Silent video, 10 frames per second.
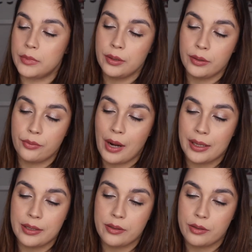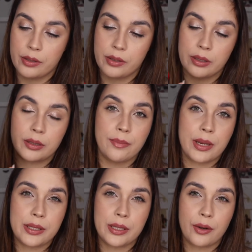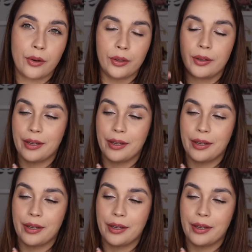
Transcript: the red is just an amazing color.